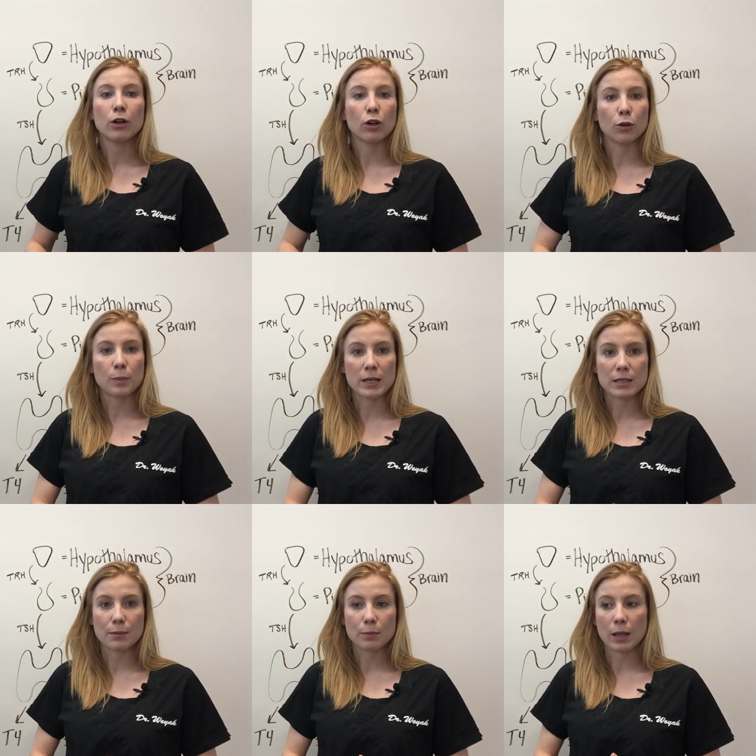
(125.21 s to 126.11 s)
herpes
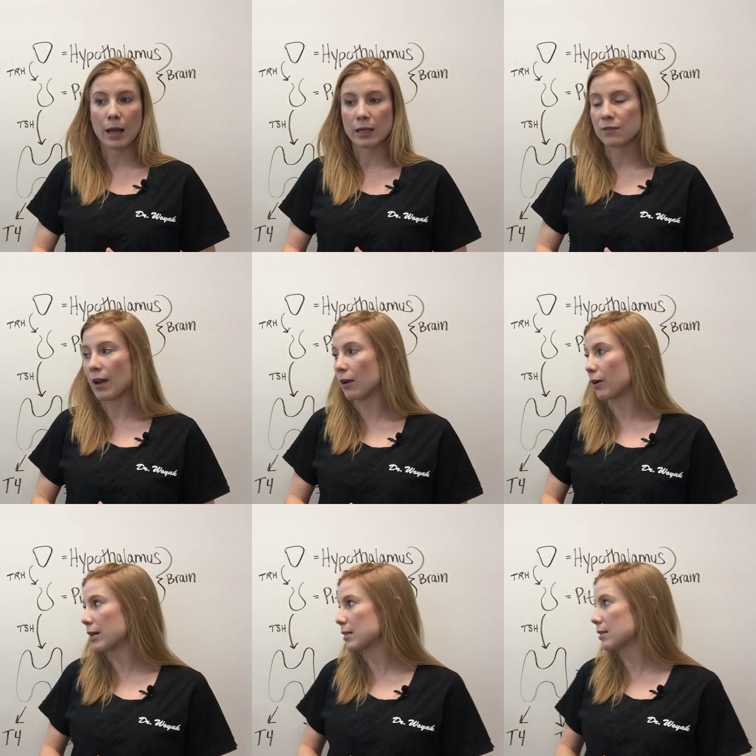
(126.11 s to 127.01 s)
simplex
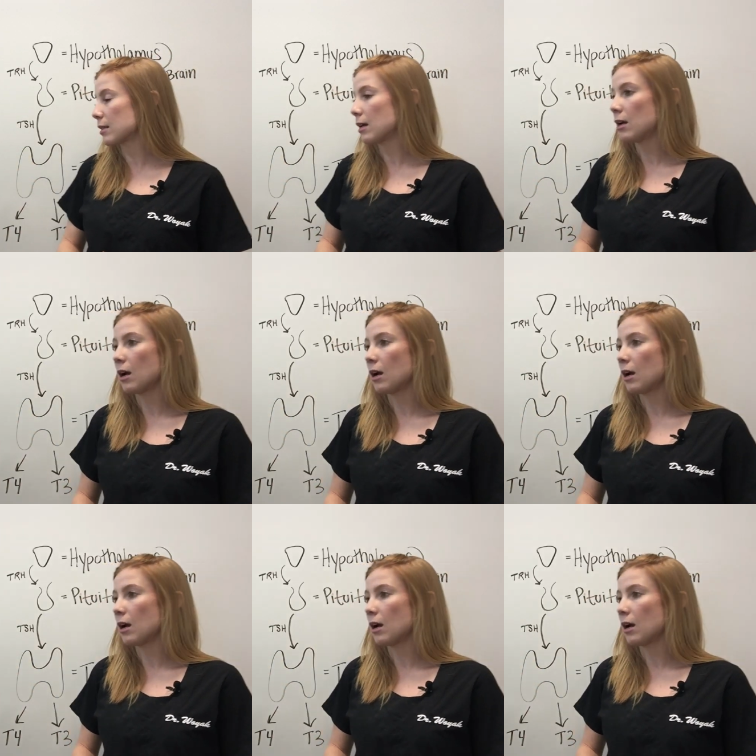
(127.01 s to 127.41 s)
virus,